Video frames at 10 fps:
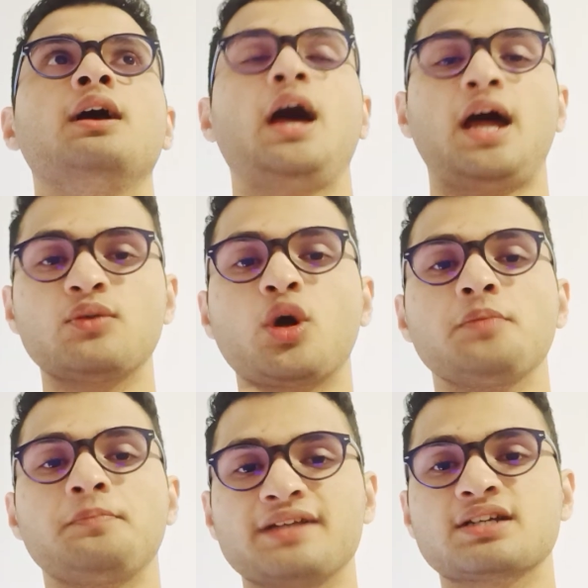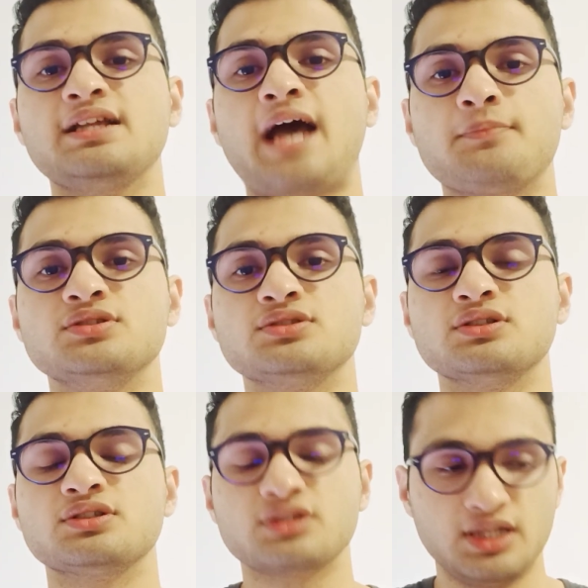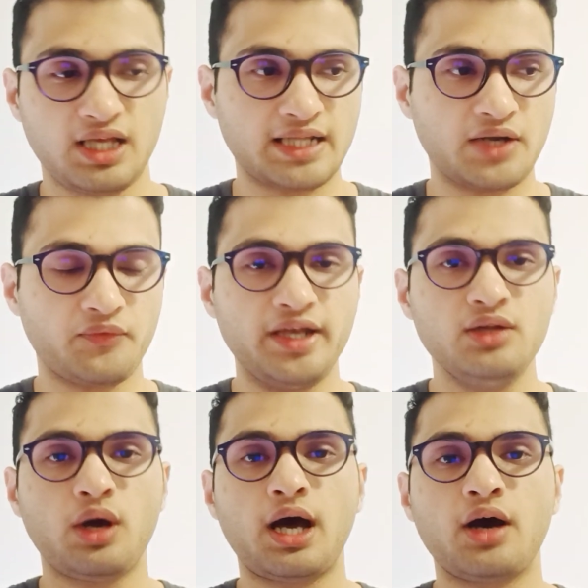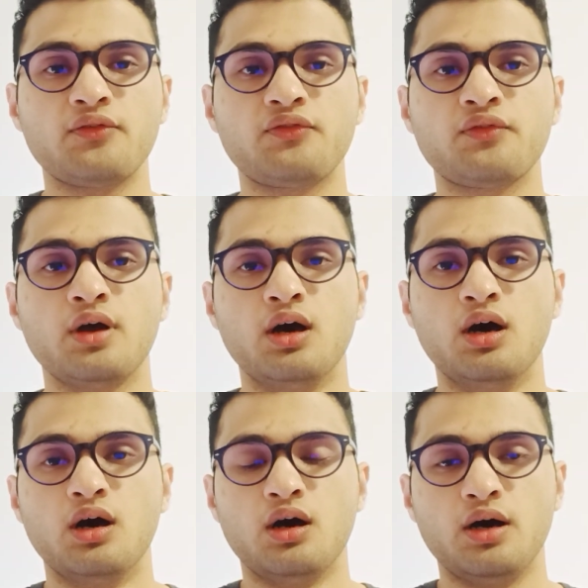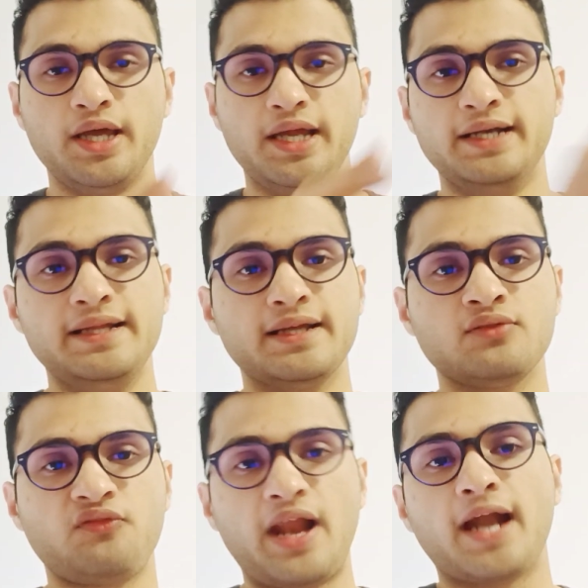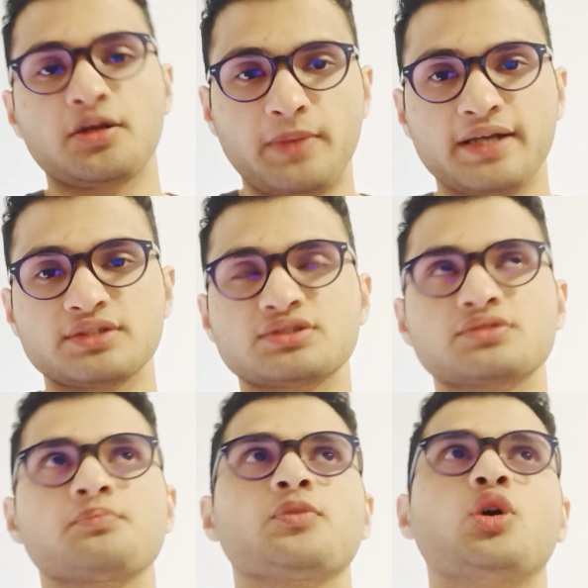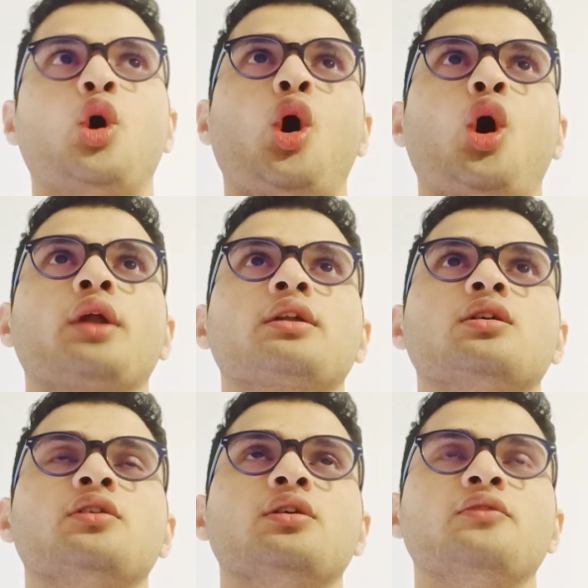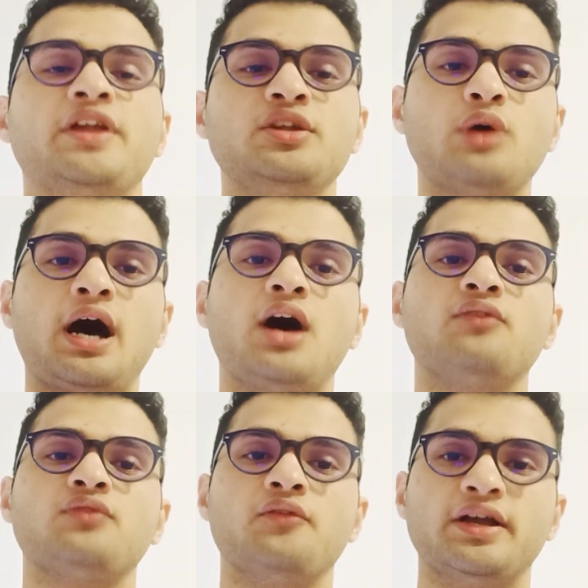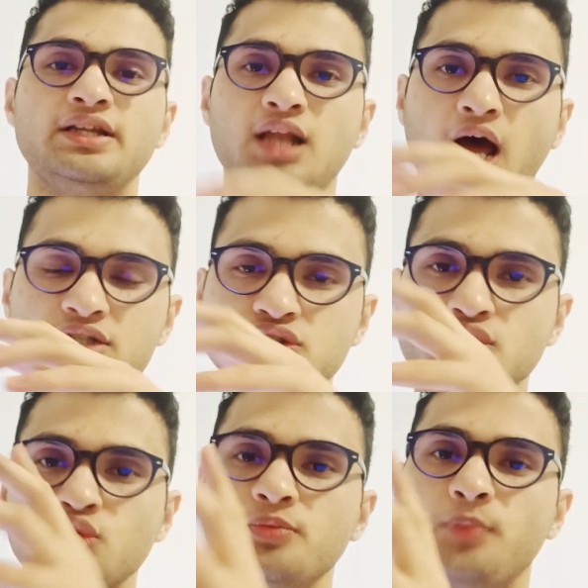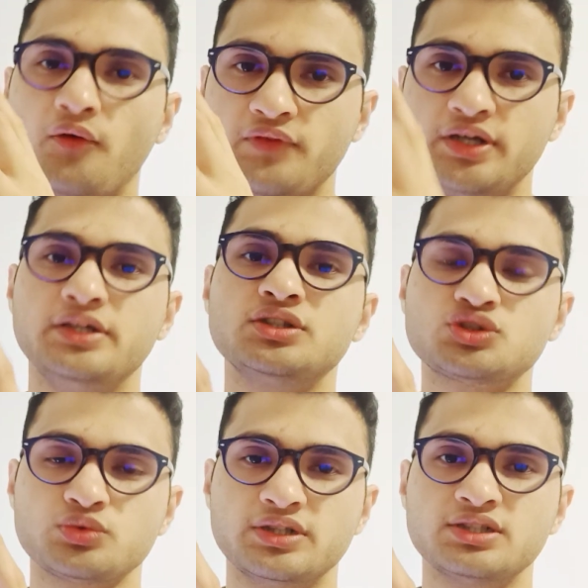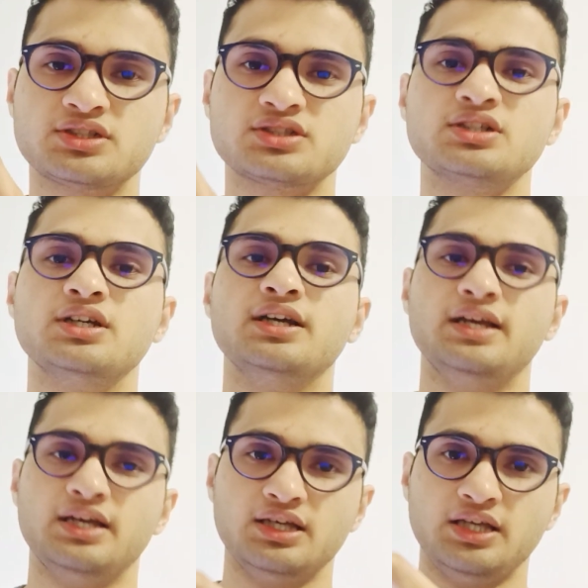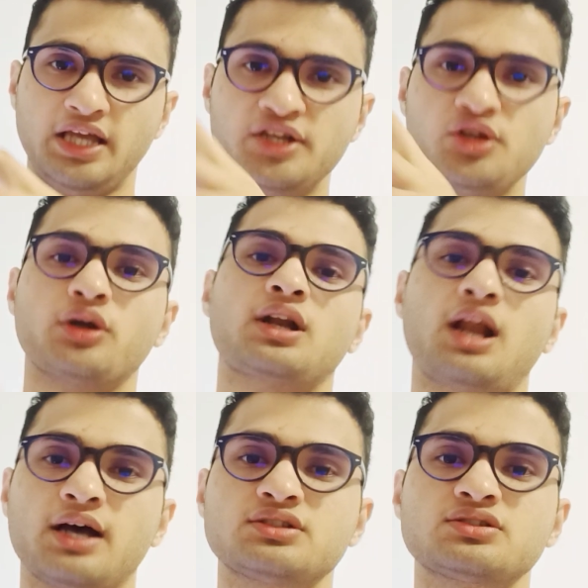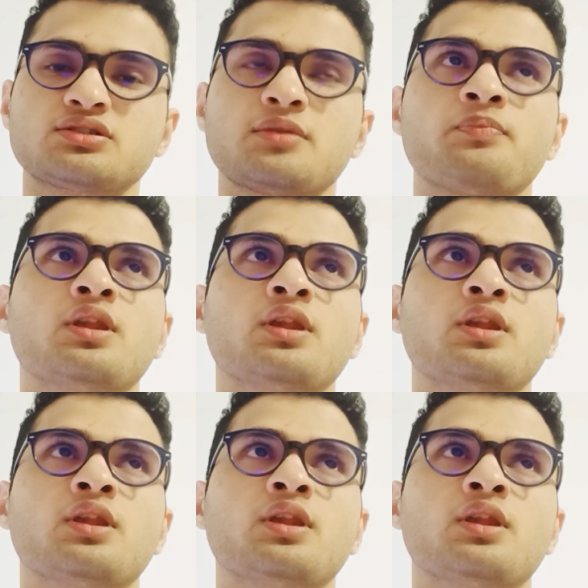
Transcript: And what basically happens is that when you have Indian flatmates, or when you have a very large group of Indian students in your class,